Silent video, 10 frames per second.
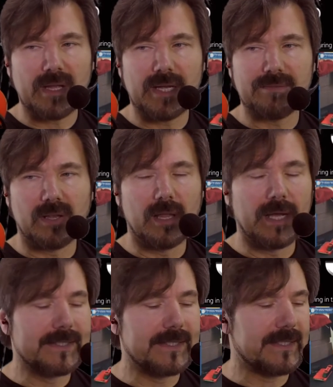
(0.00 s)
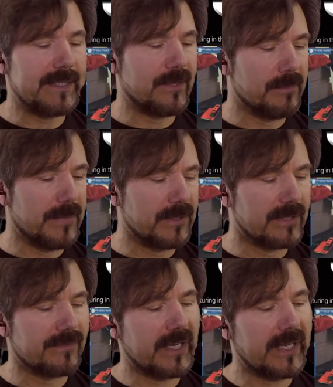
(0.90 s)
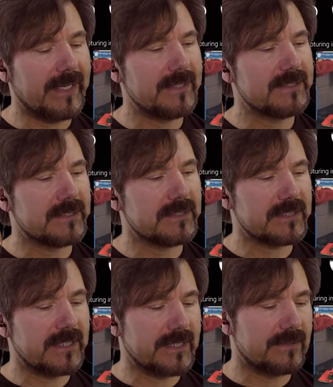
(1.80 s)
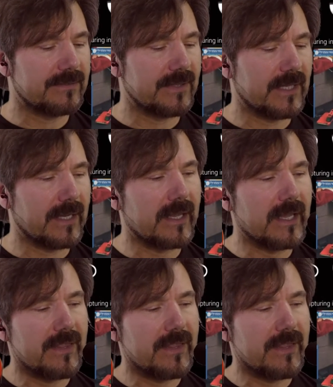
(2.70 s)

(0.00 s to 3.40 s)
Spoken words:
I've aligned it in the middle of the case instead of the